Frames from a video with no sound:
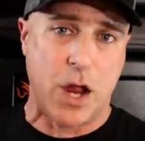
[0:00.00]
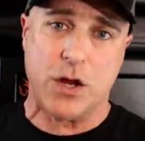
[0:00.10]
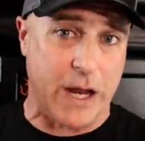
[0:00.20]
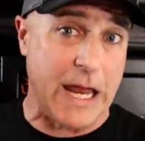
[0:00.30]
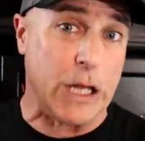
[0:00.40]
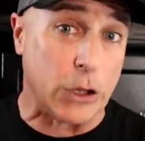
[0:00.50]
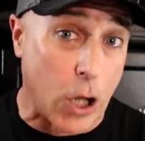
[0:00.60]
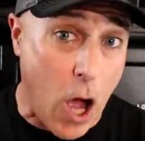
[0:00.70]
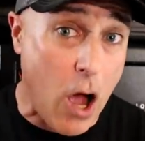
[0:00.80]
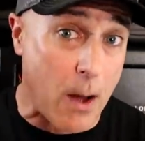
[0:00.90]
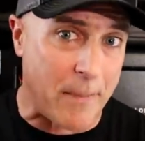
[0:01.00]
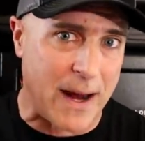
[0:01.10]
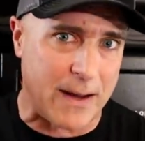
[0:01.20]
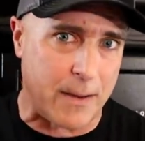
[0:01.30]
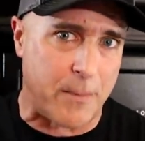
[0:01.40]
you get
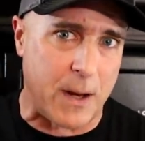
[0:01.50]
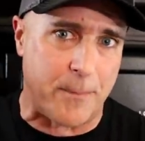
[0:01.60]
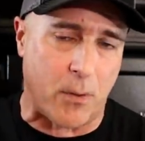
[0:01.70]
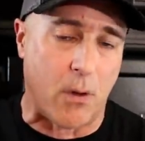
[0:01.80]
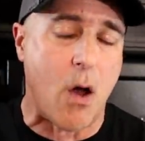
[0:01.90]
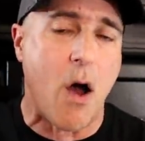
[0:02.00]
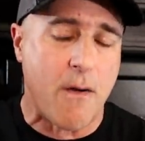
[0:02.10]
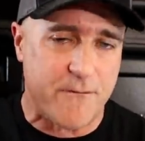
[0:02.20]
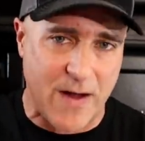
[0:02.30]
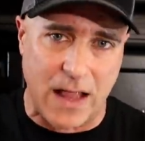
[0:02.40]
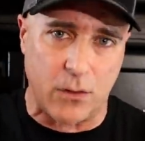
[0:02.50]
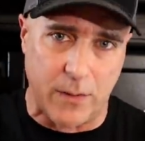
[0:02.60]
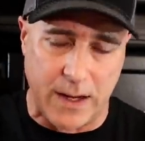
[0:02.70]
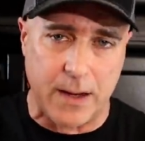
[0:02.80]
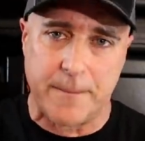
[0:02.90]
law-abiding people
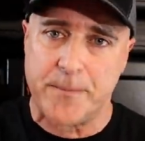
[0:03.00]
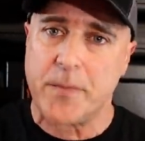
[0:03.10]
following